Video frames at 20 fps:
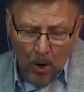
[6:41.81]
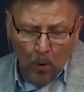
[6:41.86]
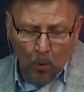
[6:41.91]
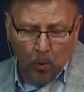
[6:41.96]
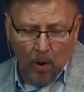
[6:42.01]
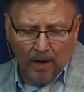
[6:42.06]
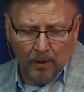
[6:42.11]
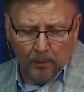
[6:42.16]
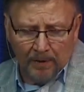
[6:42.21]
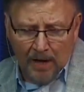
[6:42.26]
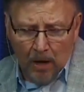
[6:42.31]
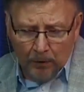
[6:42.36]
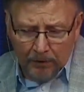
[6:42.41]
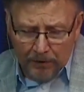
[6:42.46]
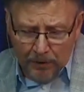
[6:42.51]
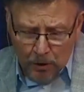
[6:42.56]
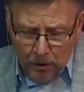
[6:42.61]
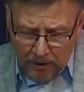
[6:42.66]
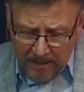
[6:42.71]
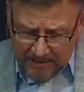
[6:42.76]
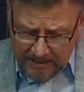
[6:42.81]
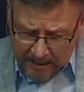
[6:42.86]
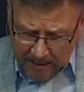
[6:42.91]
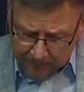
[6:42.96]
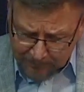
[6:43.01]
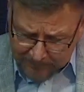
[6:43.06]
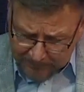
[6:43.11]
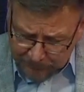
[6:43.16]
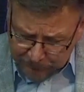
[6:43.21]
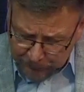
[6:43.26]
What are we going to do to
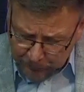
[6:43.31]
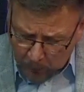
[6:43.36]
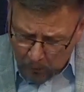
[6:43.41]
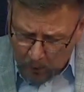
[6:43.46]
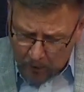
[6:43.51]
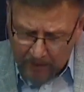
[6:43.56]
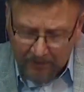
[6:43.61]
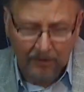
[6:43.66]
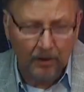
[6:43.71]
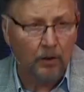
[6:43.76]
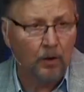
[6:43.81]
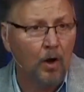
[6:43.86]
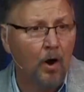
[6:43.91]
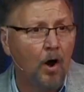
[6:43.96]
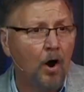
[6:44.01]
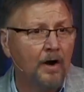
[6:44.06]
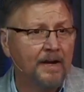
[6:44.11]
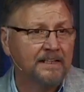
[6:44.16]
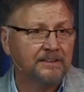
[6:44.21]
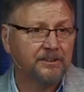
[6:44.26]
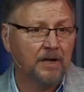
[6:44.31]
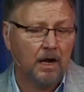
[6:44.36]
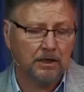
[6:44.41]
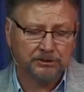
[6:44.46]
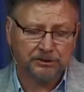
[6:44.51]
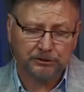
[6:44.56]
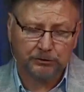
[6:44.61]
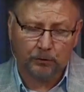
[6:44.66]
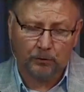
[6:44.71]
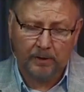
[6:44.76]
keep the joy of the Lord as our
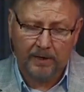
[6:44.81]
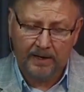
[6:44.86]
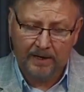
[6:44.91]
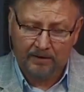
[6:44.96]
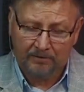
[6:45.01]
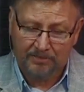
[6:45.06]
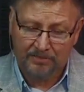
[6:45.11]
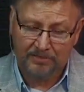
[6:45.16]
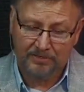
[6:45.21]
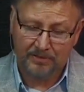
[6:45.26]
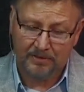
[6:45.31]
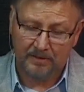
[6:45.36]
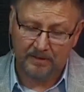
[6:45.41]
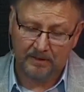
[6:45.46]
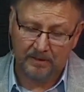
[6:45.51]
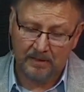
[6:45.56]
strength?